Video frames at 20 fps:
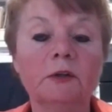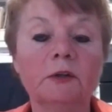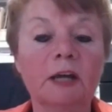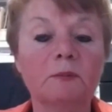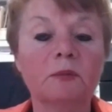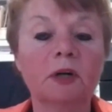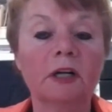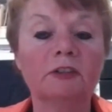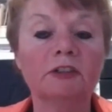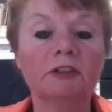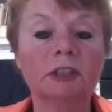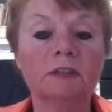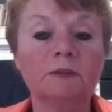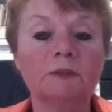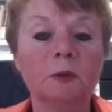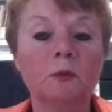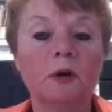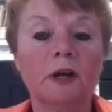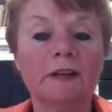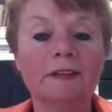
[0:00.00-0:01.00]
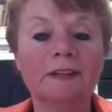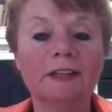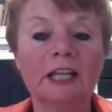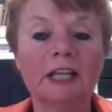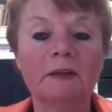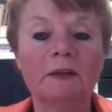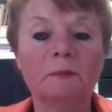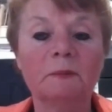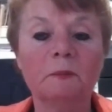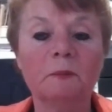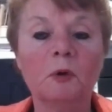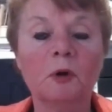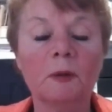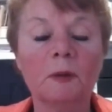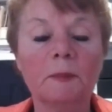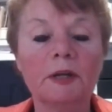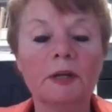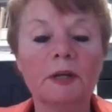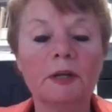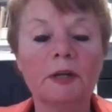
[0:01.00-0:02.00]
that project. If you want to say more
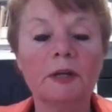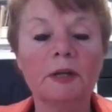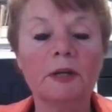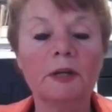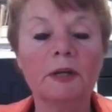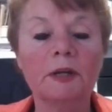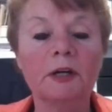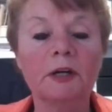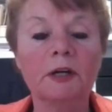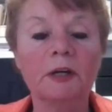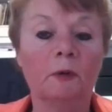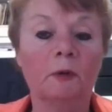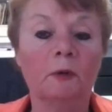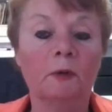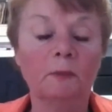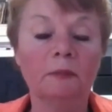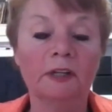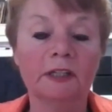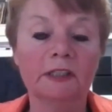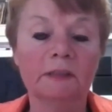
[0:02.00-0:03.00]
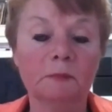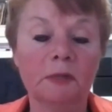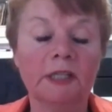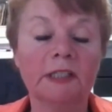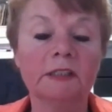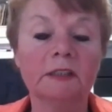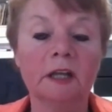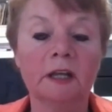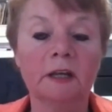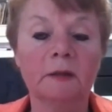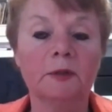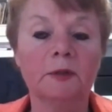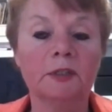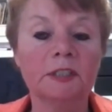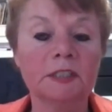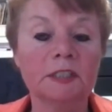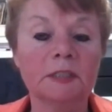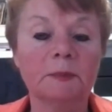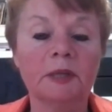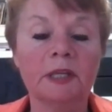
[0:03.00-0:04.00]
about it, both Mike and I are
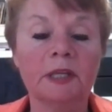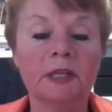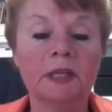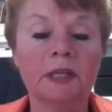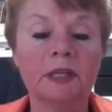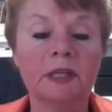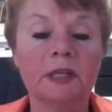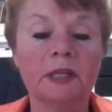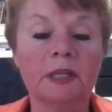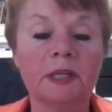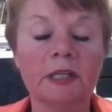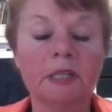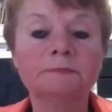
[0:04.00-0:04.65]
participating in it.